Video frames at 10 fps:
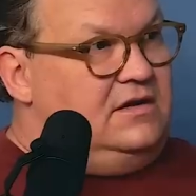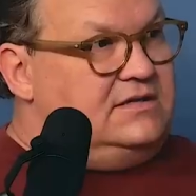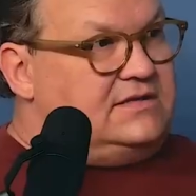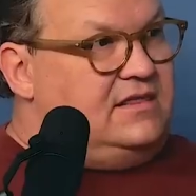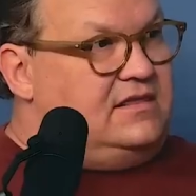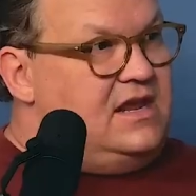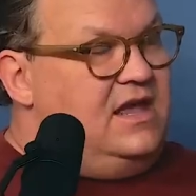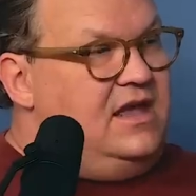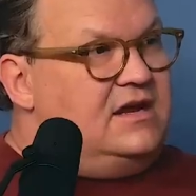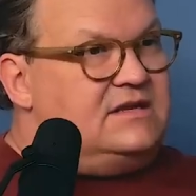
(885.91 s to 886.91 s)
Because I
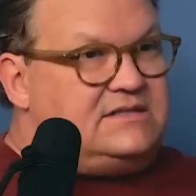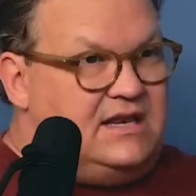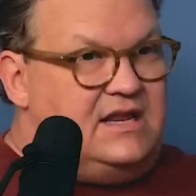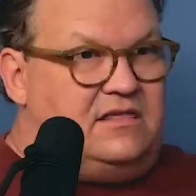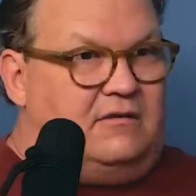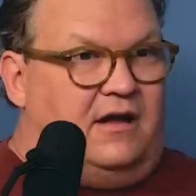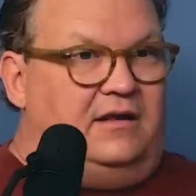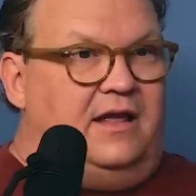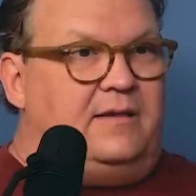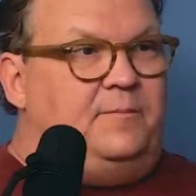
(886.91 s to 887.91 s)
think, because then he
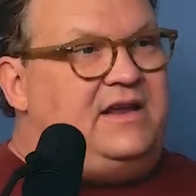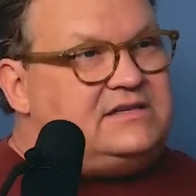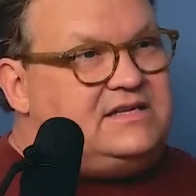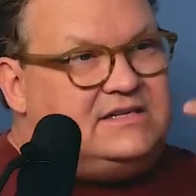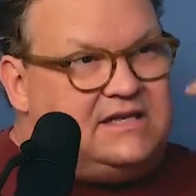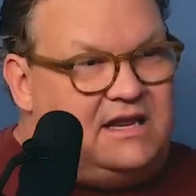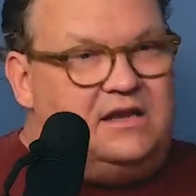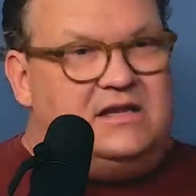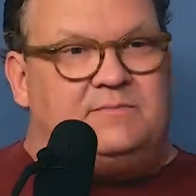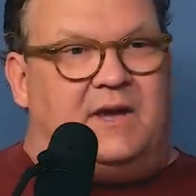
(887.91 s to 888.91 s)
thought like, because he's
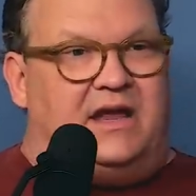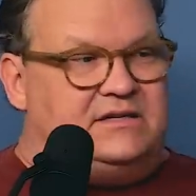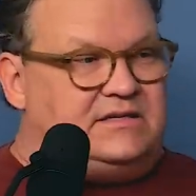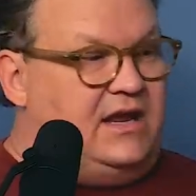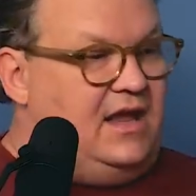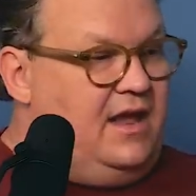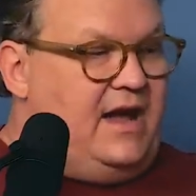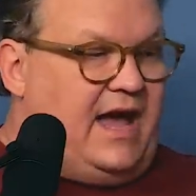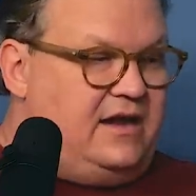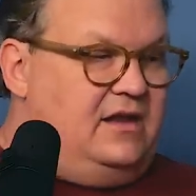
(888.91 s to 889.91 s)
in his mind, he's like,
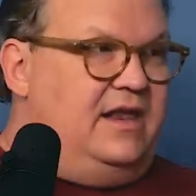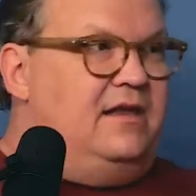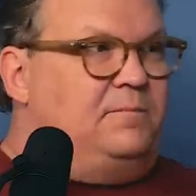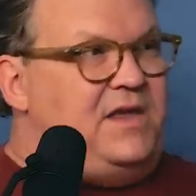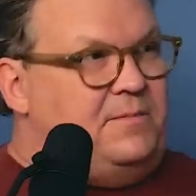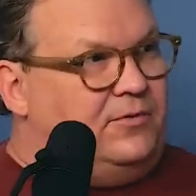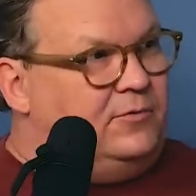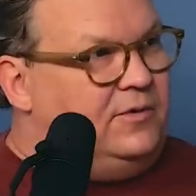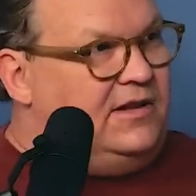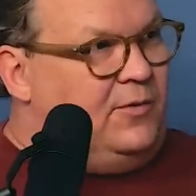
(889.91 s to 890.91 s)
I could hit
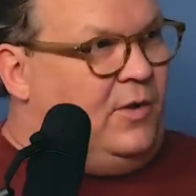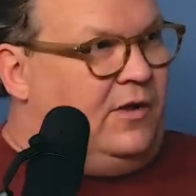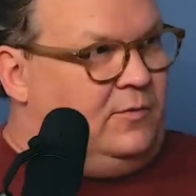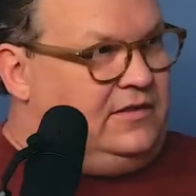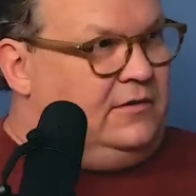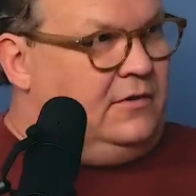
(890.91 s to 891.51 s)
people really well with